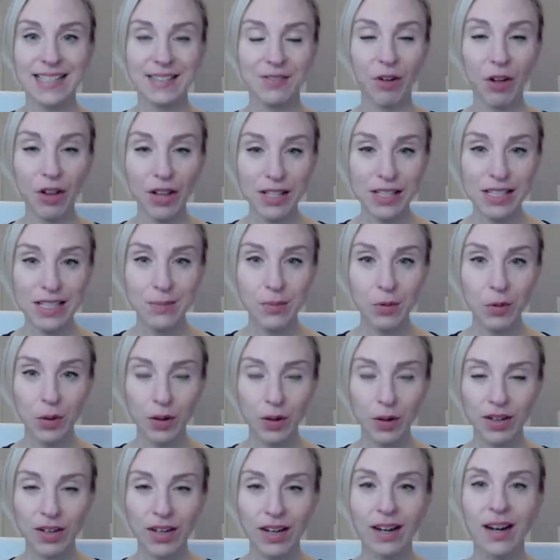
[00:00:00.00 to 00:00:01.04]
fall asleep
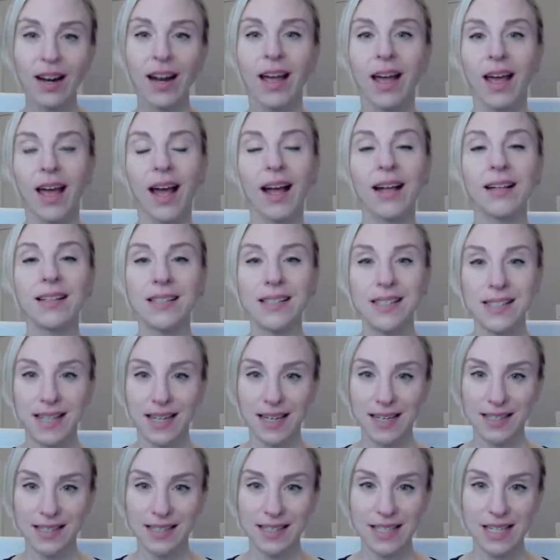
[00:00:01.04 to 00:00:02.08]
quicker and
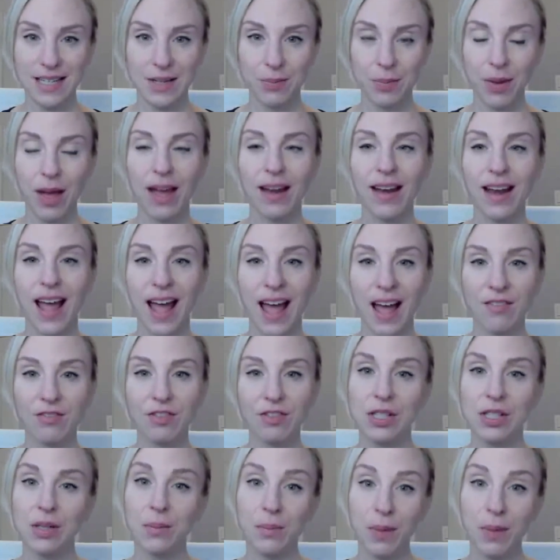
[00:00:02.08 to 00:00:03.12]
stay asleep and have
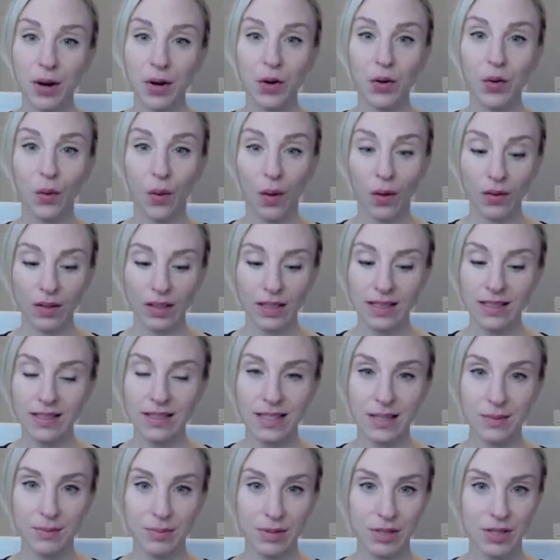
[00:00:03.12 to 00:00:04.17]
just a better quality
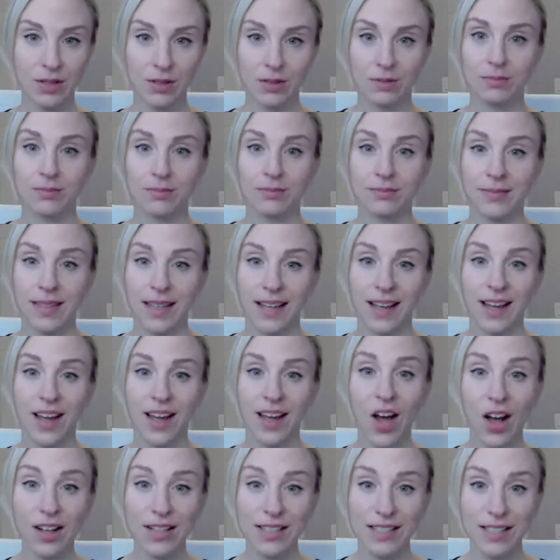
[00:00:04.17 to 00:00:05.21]
sleep. So
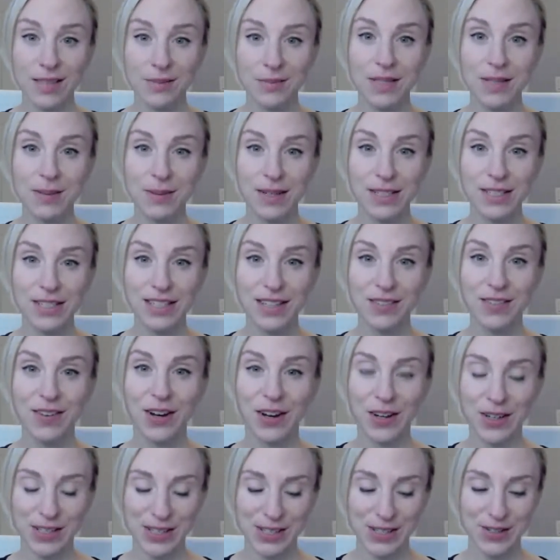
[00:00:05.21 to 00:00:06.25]
awesome, especially
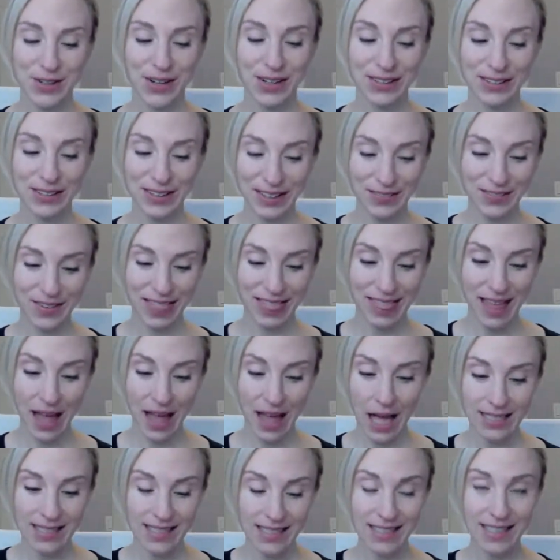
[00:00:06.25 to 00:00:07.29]
if you're struggling with
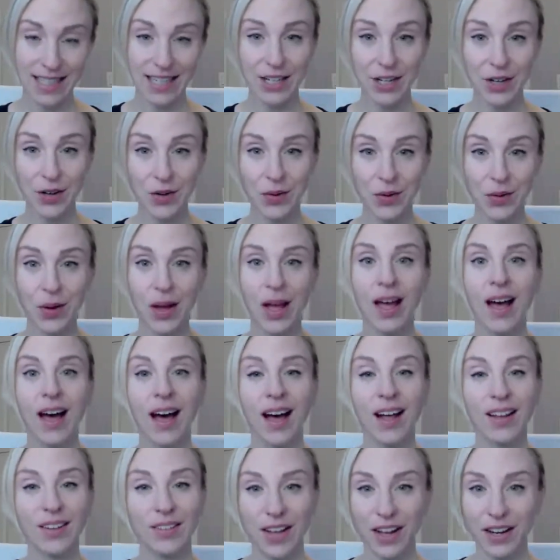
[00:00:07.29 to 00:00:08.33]
that, as I know
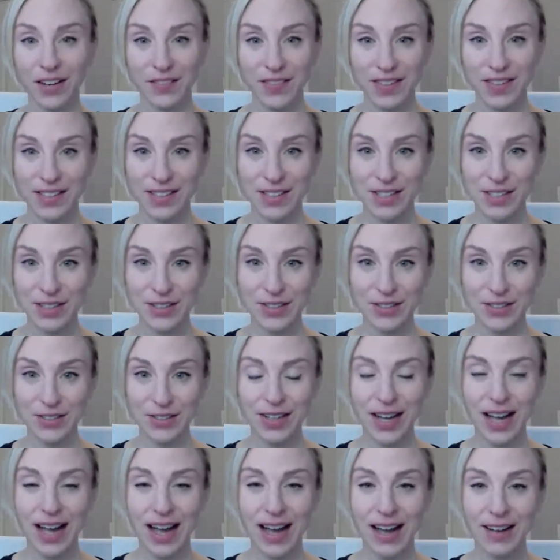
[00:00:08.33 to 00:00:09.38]
a lot of us
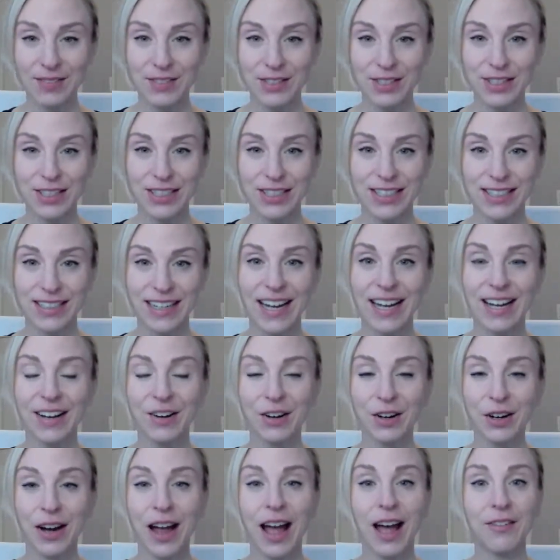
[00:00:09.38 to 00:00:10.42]
do after
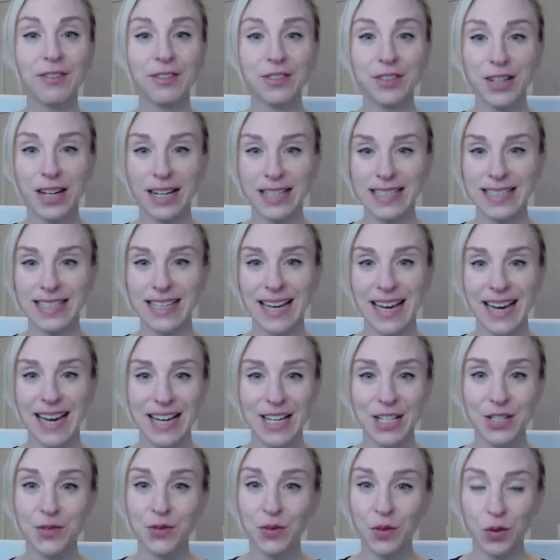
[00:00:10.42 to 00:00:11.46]
I'd say
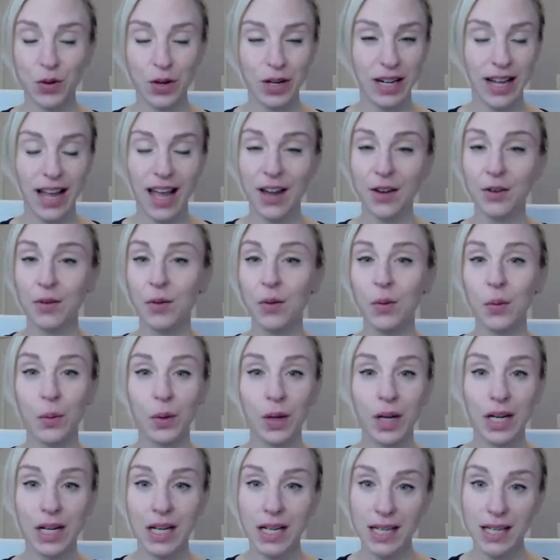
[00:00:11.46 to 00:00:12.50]
age 40. I don't know
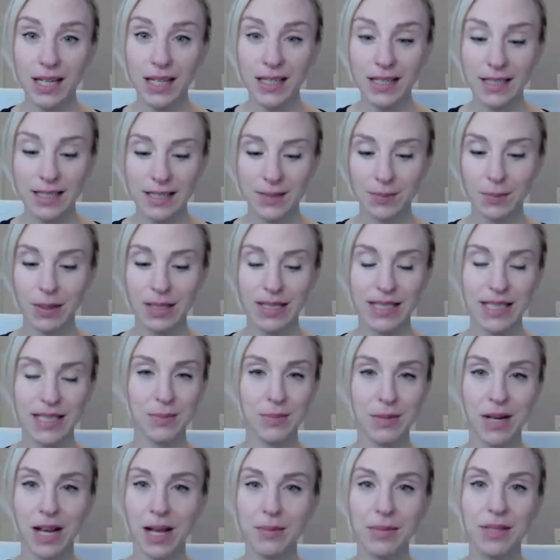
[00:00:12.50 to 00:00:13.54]
what it is, but
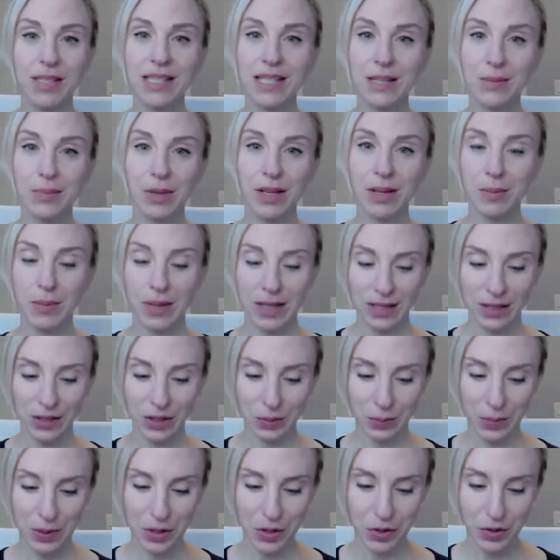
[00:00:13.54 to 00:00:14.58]
sometimes sleep can be a
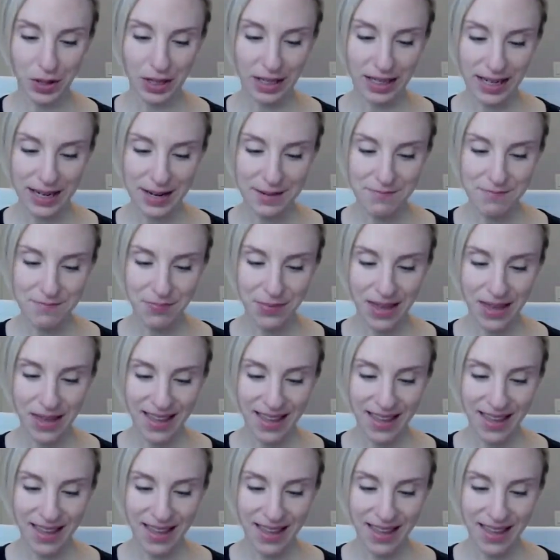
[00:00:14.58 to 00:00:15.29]
little bit tricky.